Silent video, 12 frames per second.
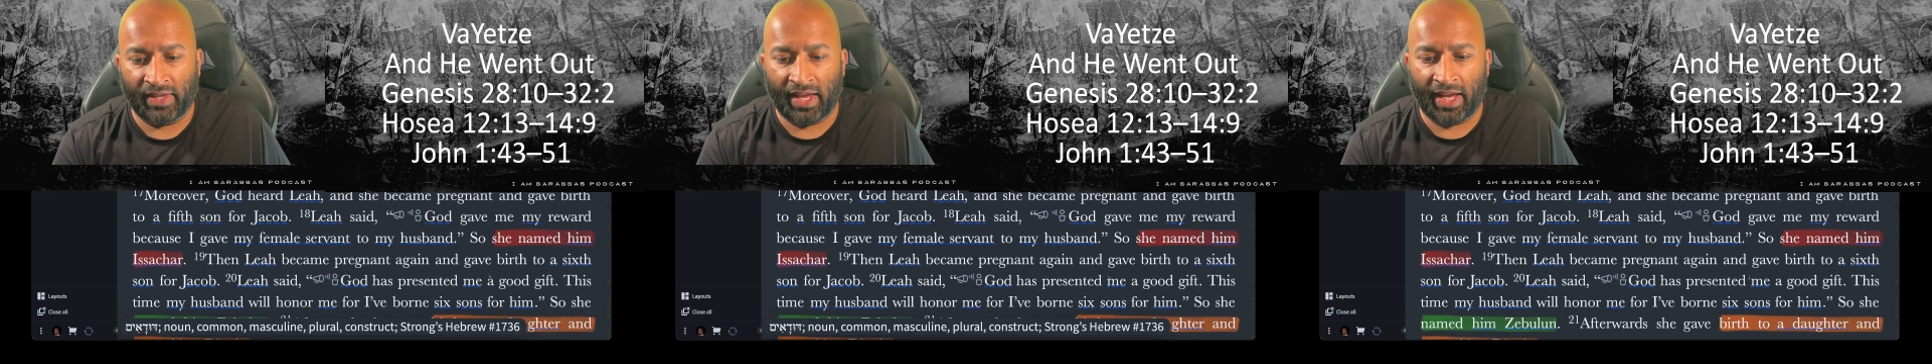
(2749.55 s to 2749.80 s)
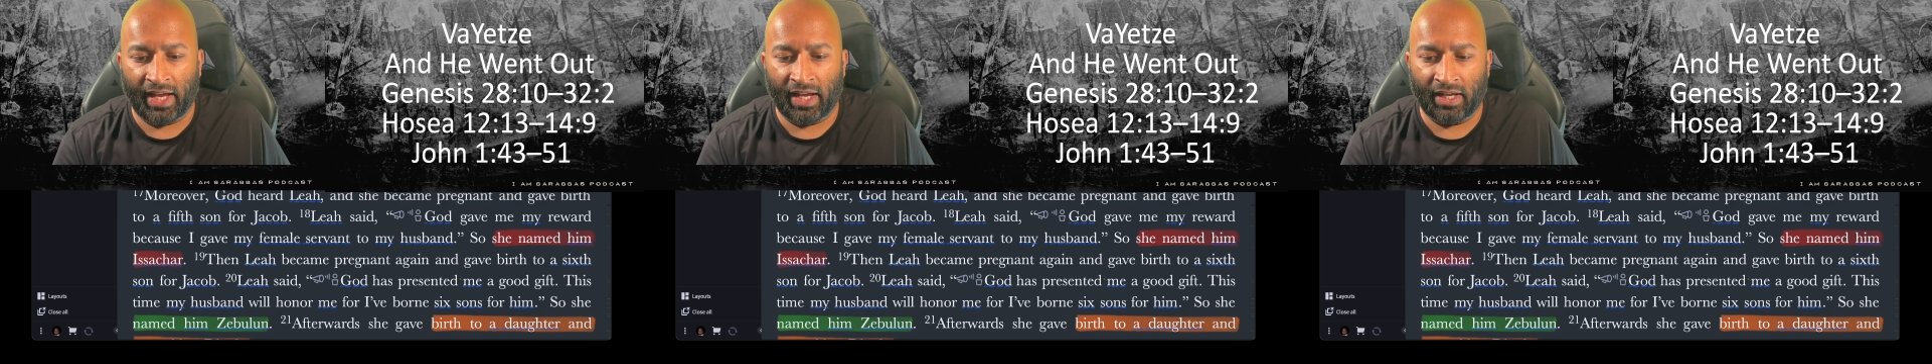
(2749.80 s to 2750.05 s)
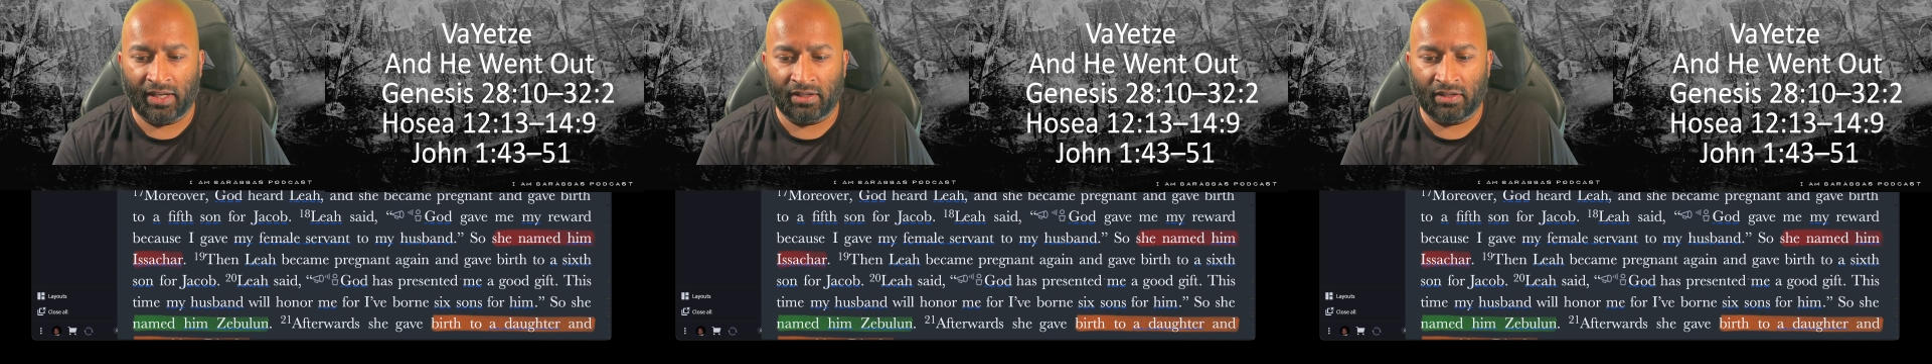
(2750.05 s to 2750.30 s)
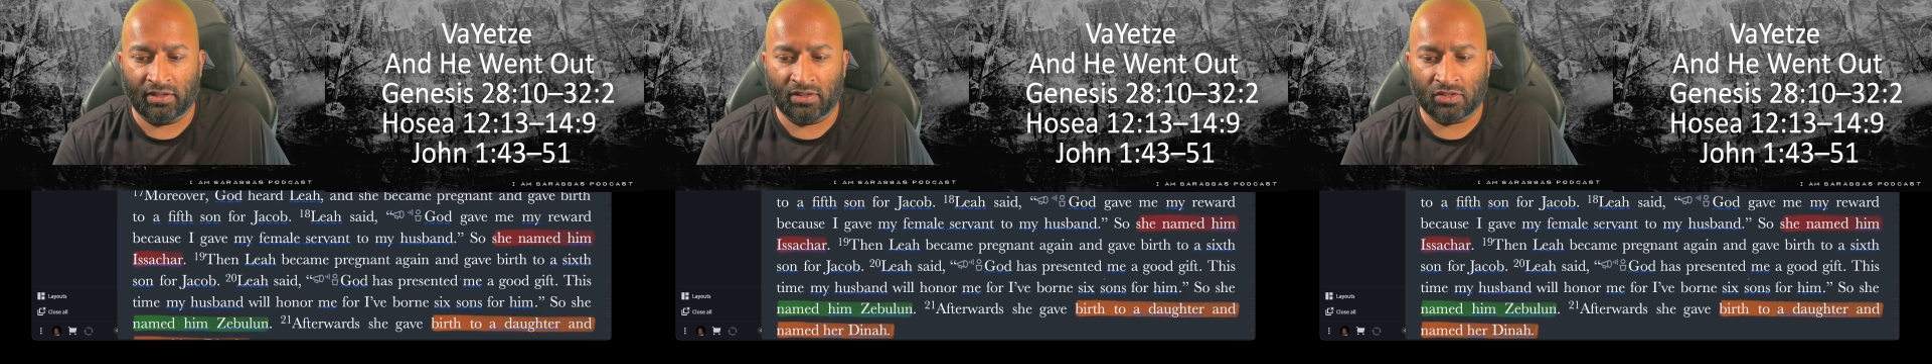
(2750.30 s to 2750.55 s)

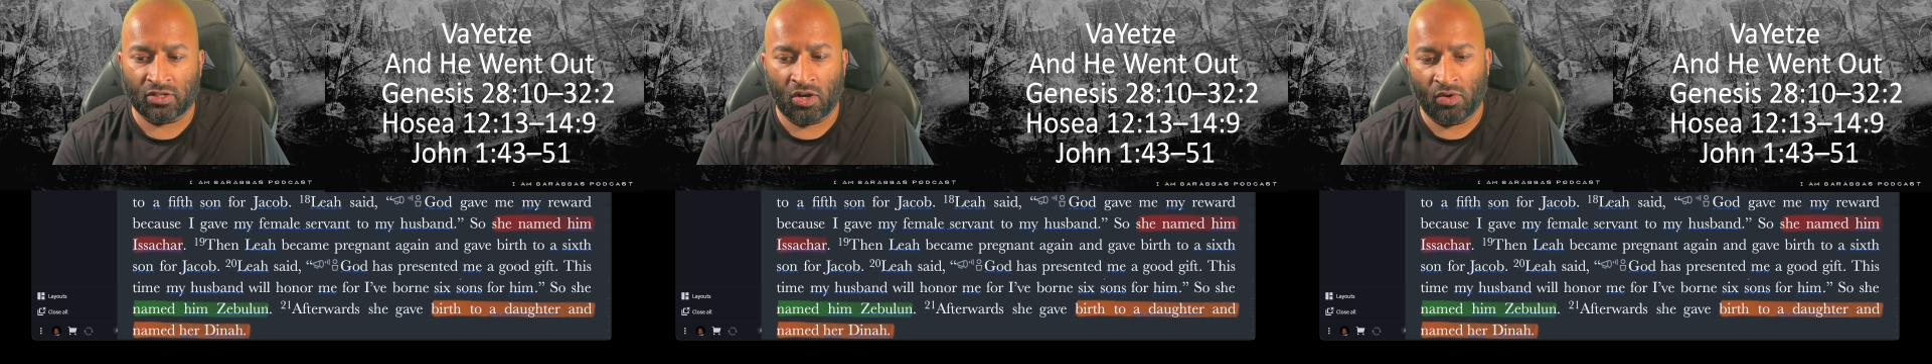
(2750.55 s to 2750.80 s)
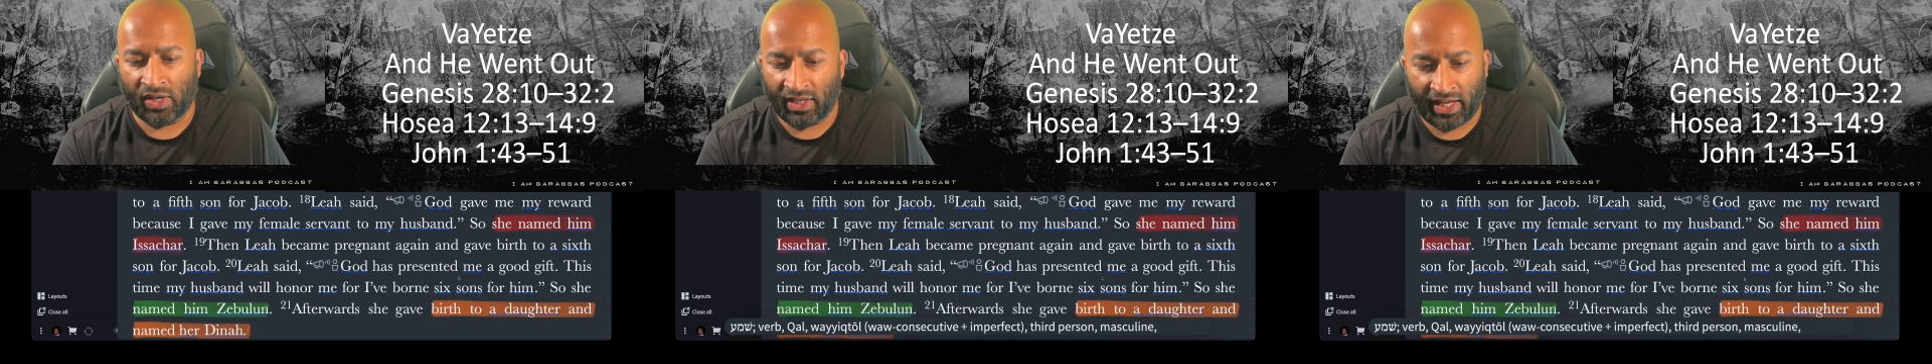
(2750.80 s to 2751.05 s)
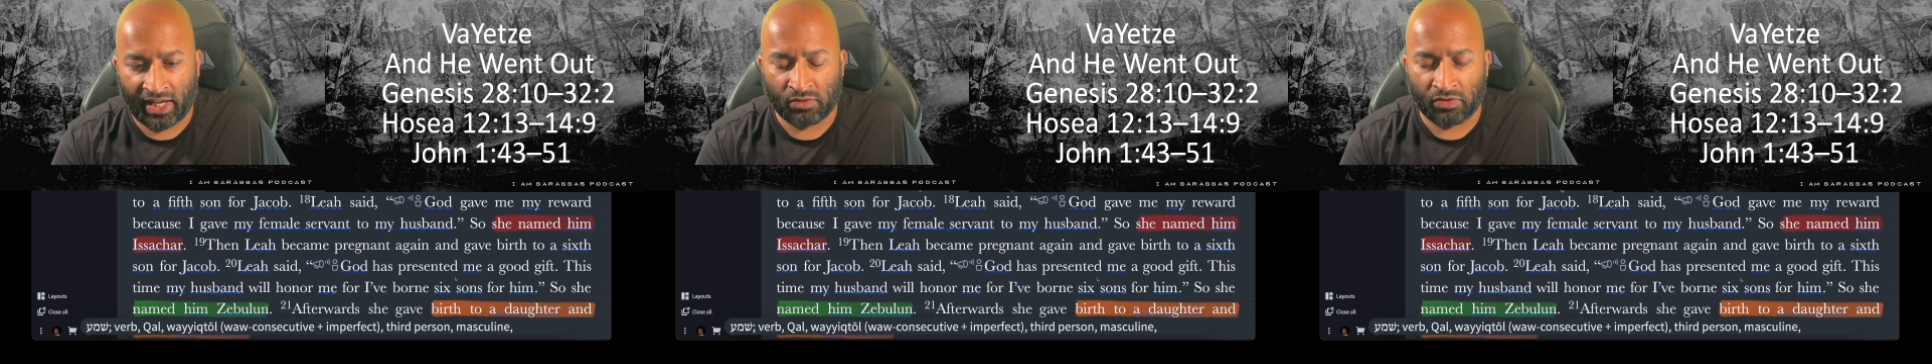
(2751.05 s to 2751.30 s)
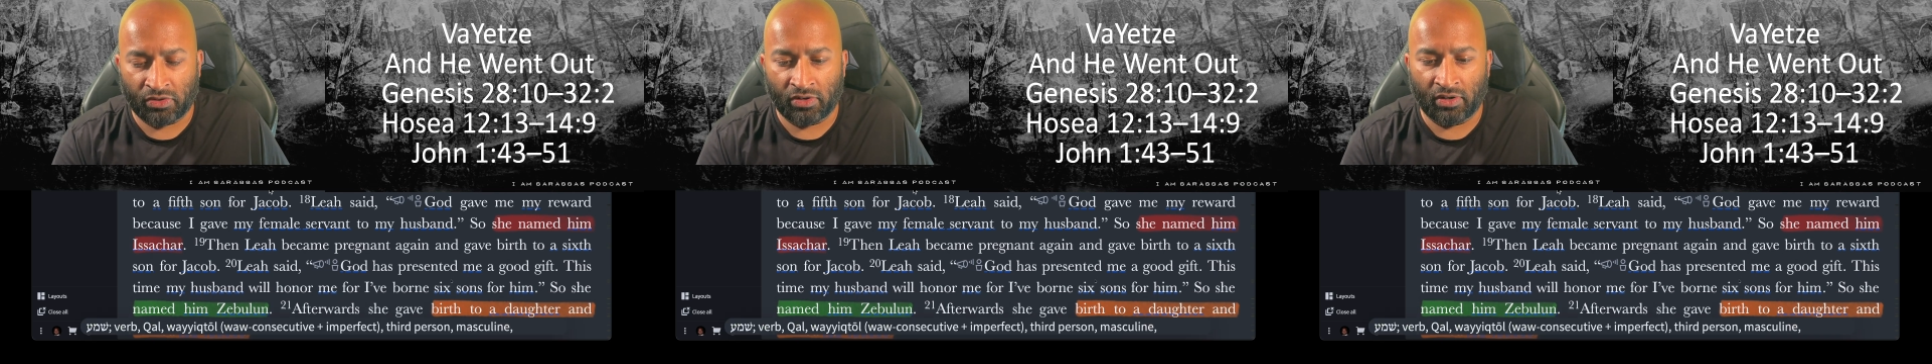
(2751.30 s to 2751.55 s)
And so he lays
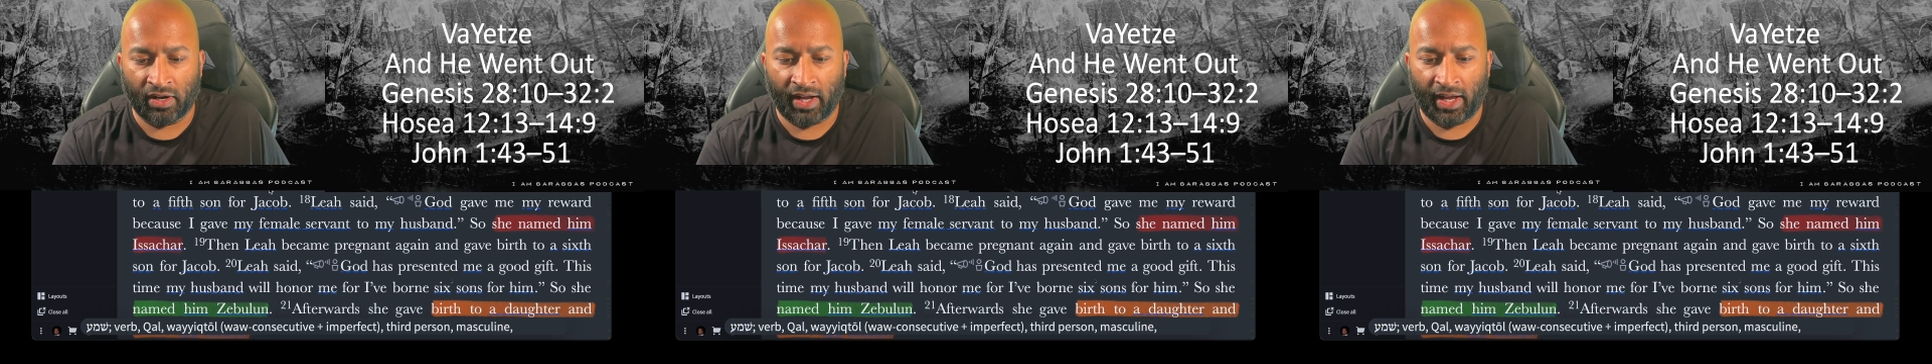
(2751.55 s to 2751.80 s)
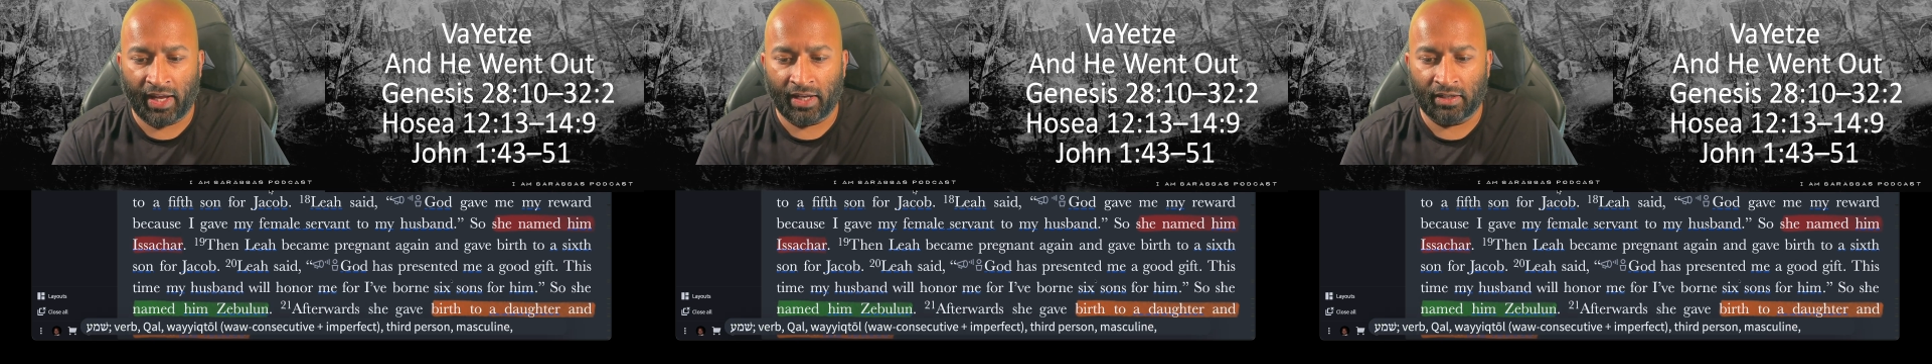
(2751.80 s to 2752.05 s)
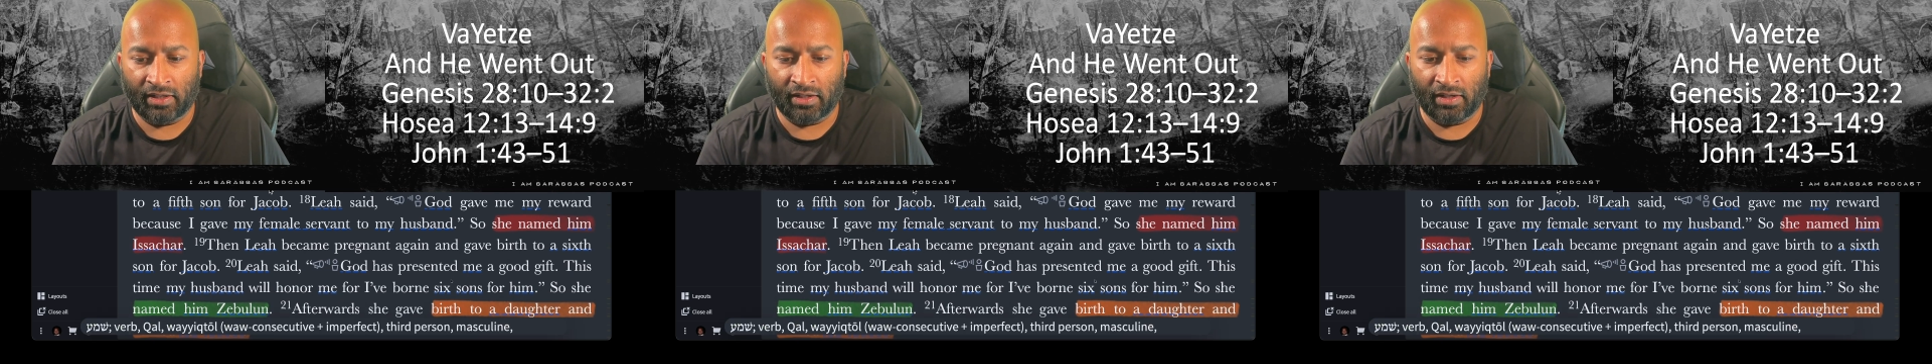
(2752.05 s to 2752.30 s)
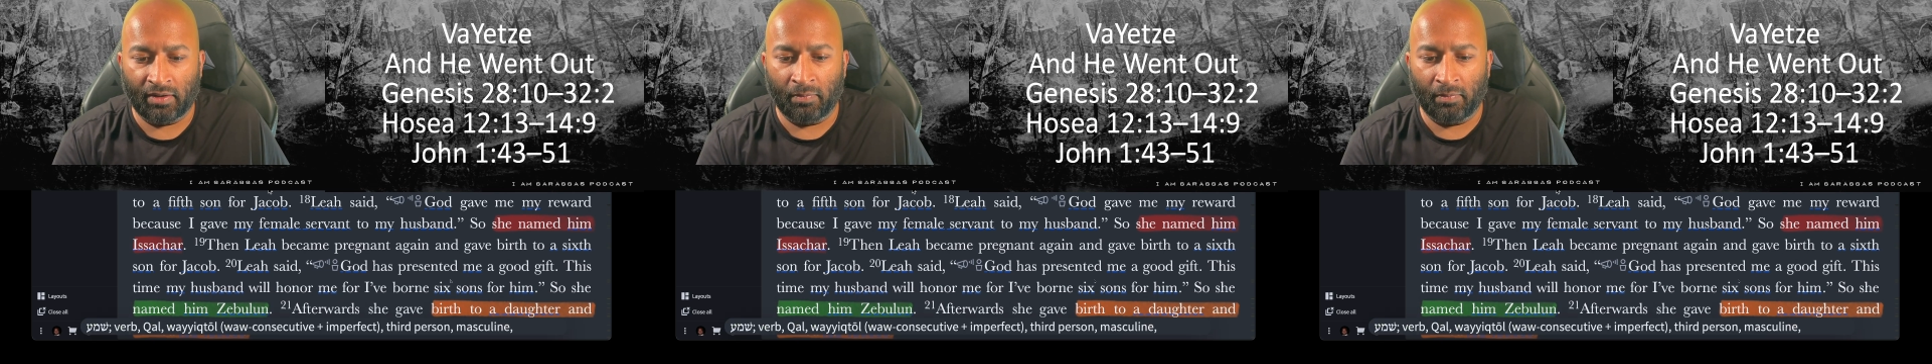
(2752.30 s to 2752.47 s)
with her, and